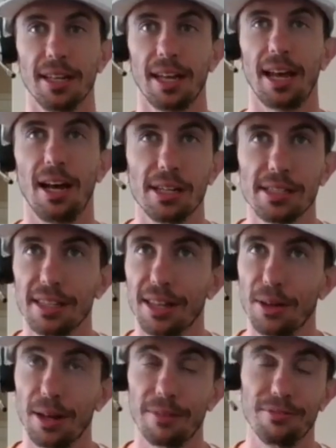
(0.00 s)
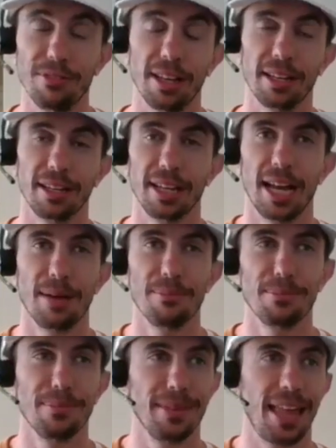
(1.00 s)
Honestly, though, I've like
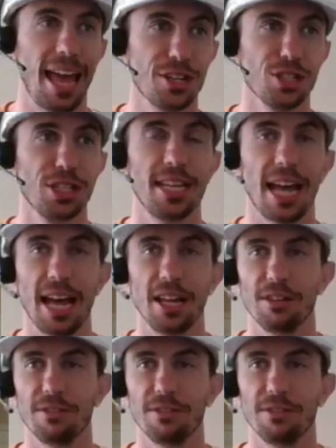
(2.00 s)
I'm actually kind of